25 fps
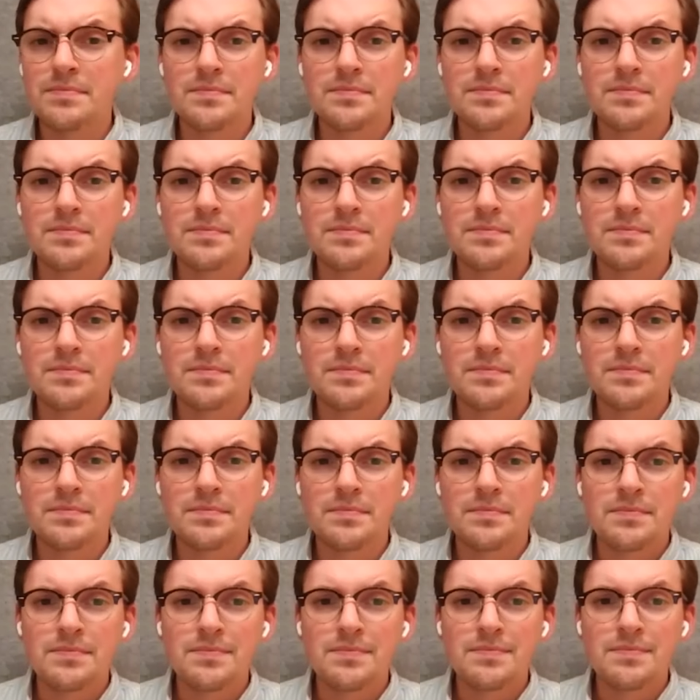
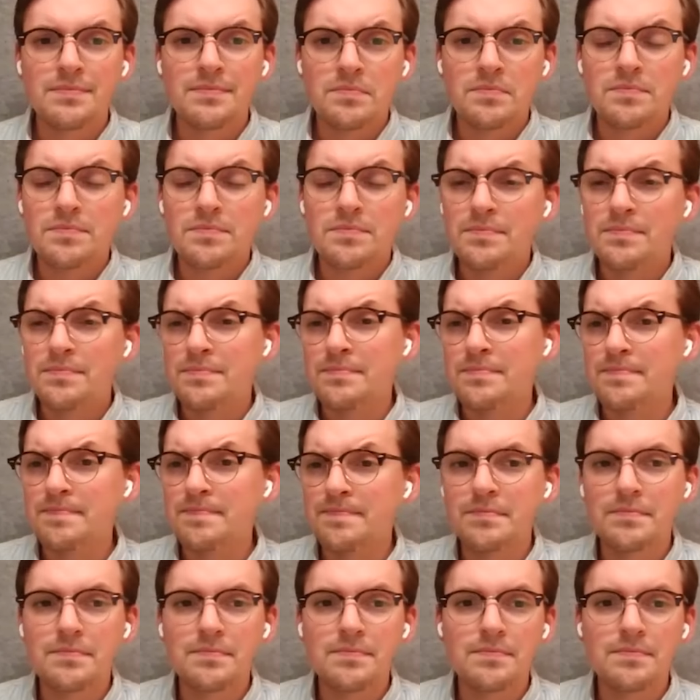
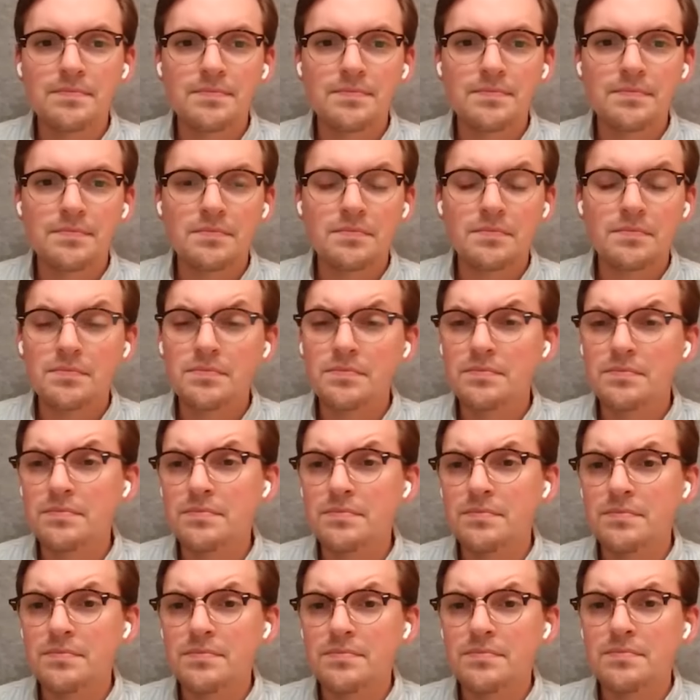
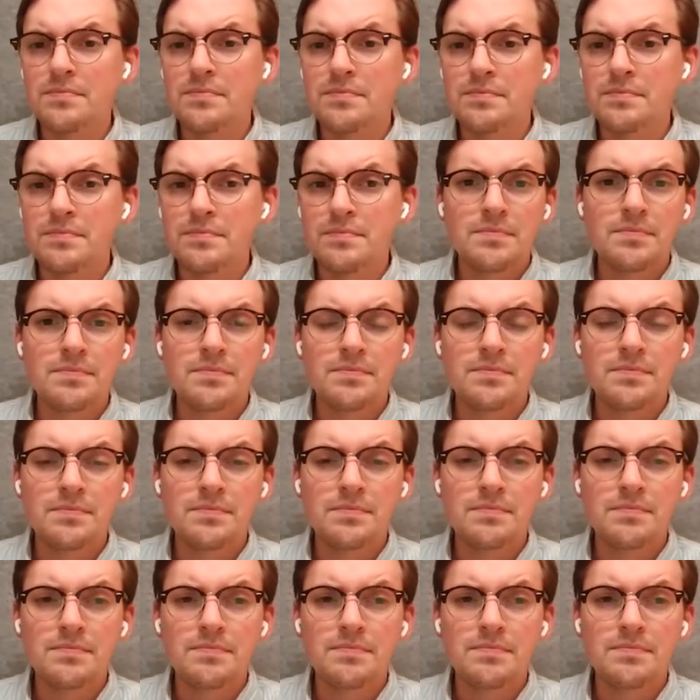
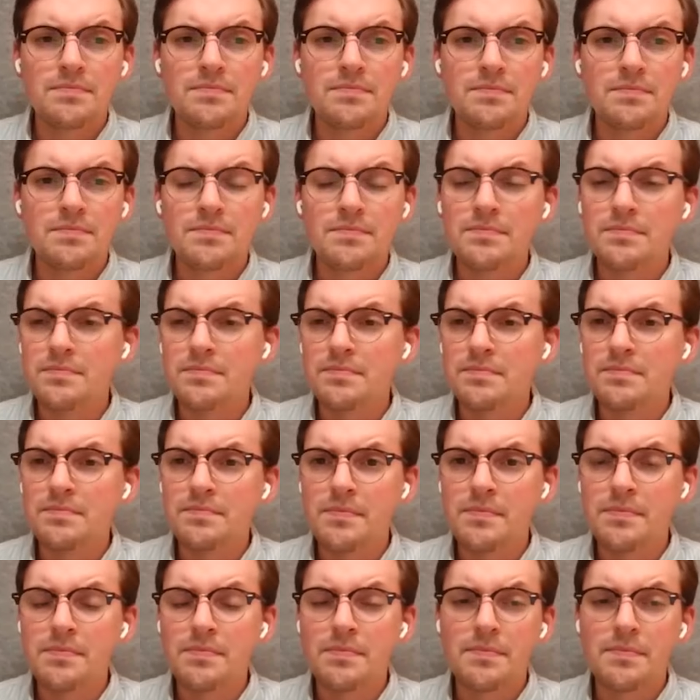
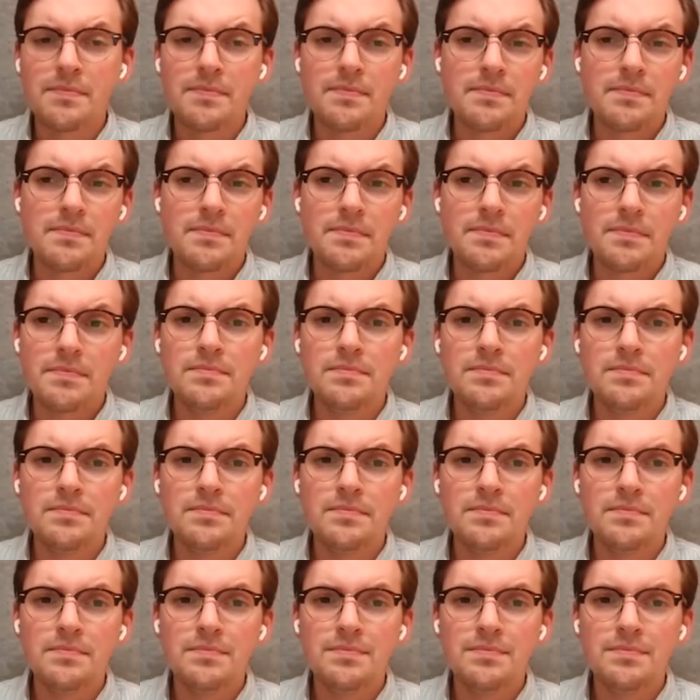No words are spoken by the person on screen.